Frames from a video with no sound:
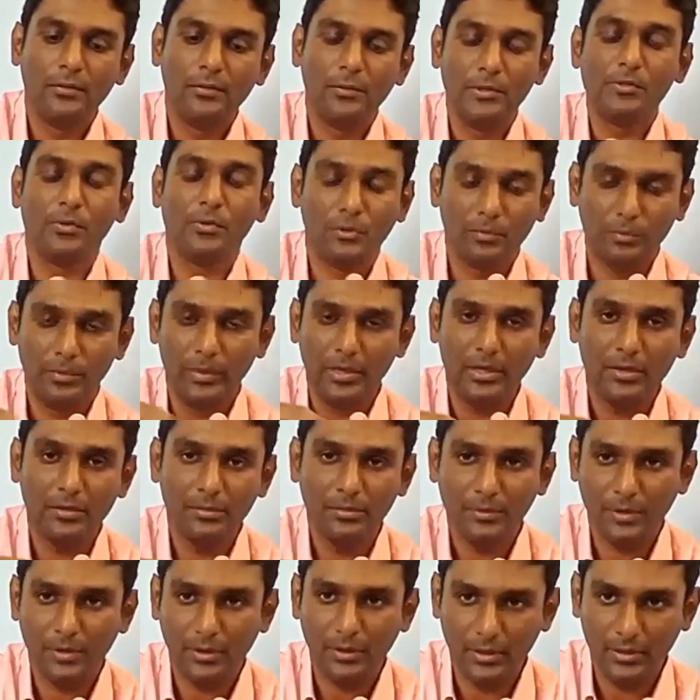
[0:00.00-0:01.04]
which was
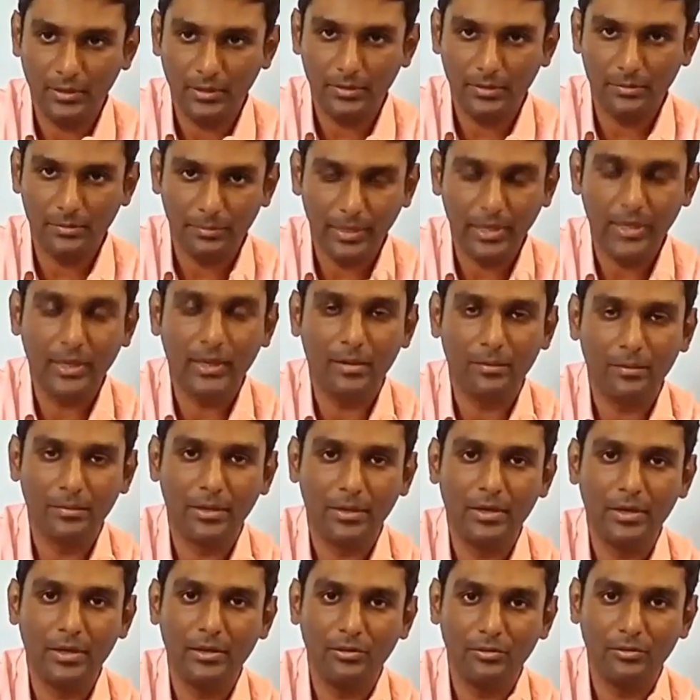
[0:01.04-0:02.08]
built by
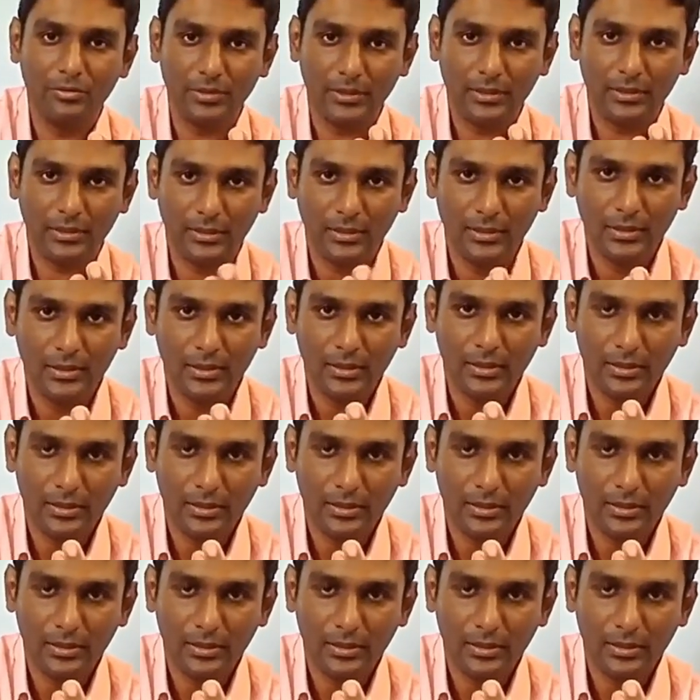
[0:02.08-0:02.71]
Ambani using